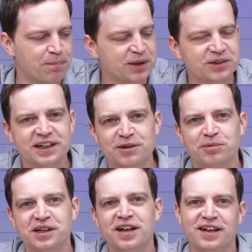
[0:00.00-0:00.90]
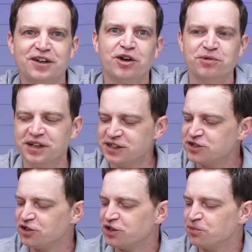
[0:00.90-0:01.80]
building and we know that it's
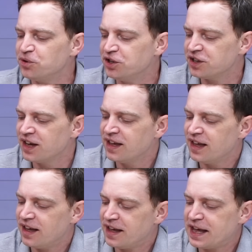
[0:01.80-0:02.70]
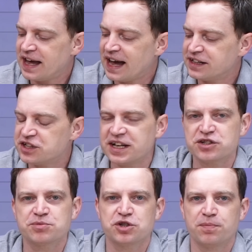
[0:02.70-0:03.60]
not going to work. And you get
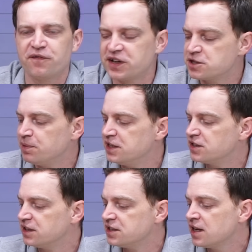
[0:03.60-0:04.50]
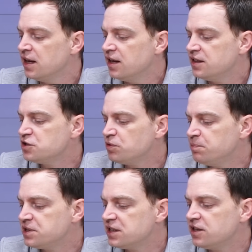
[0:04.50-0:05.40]
some super fast speeds on this. This one
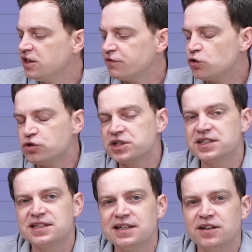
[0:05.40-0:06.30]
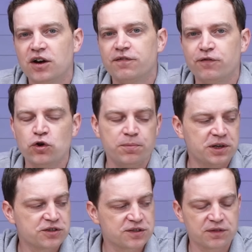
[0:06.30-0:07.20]
in particular, of course, is DDR4
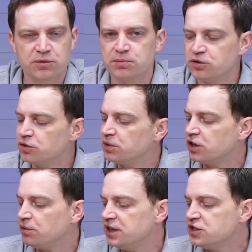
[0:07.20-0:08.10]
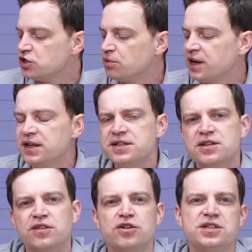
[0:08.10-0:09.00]
because of the motherboard that we're going into, and it is
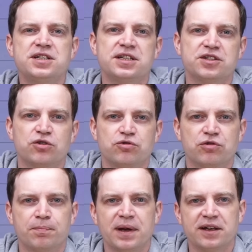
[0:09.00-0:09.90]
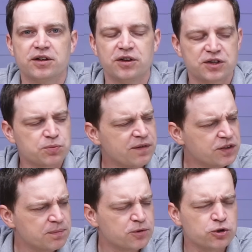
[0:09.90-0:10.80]
3600 megahertz. Whether
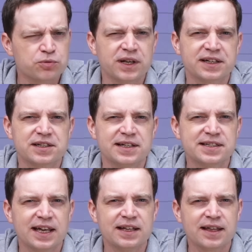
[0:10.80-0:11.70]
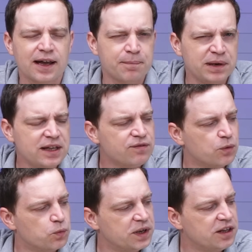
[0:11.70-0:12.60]
the board will actually take that, I believe
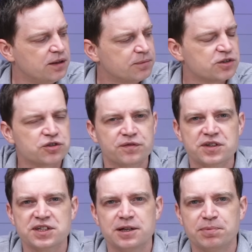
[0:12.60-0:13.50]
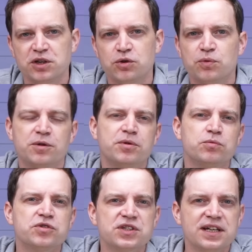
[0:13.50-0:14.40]
it will. I'm not sure if the CPU will, but
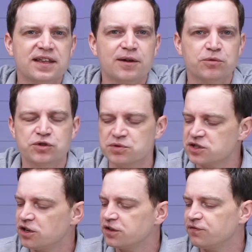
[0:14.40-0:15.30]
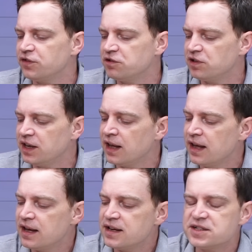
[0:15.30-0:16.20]
we'll see that once we start configuring it.
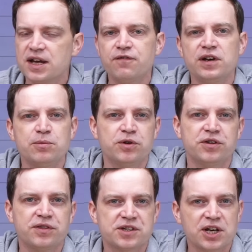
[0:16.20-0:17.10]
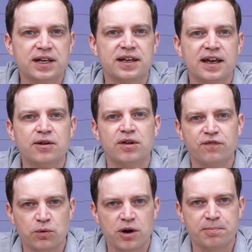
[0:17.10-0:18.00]
Definitely worth checking out
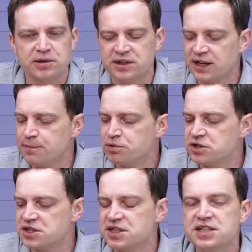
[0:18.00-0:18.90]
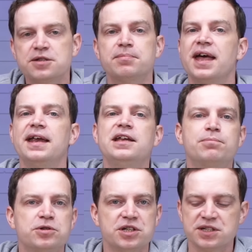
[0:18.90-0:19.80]
if you are building a budget system, any
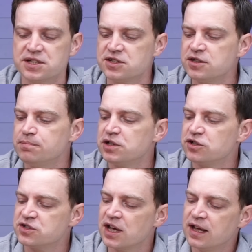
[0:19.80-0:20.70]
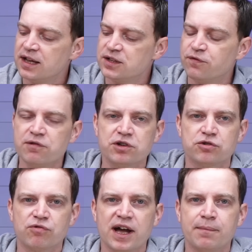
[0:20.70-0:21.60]
budget system, because it's very
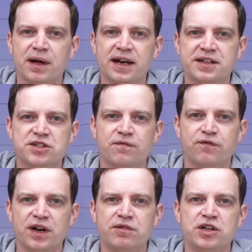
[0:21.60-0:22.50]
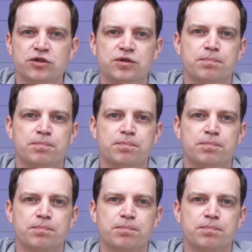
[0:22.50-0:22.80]
good RAM and it's at very good